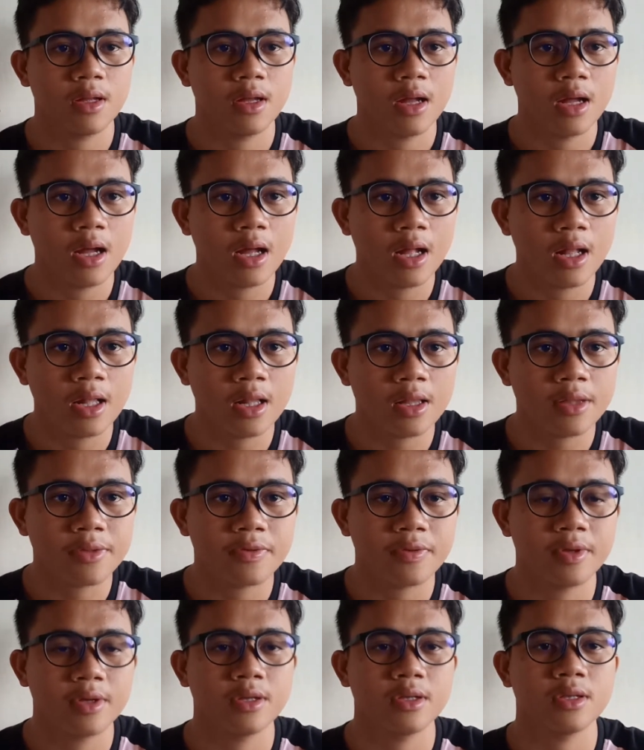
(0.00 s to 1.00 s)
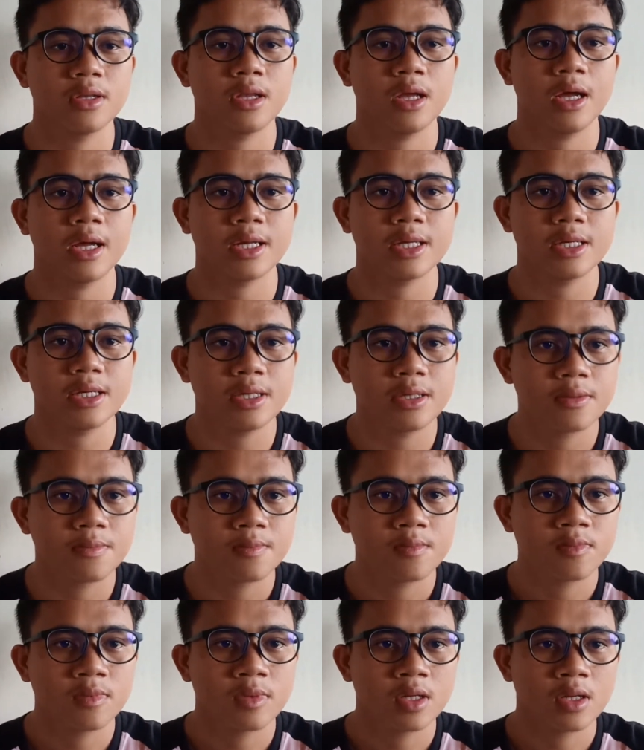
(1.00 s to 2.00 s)
alternately,
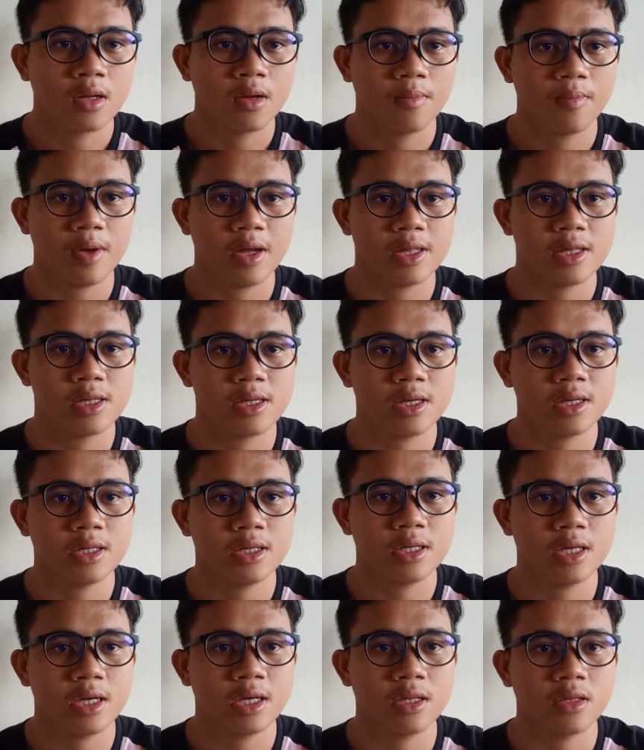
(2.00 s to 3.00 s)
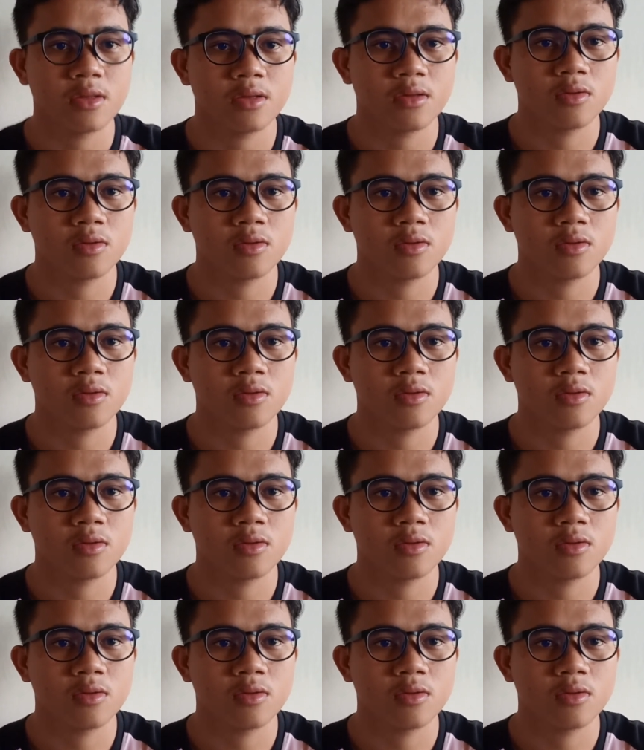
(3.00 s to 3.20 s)
pushing it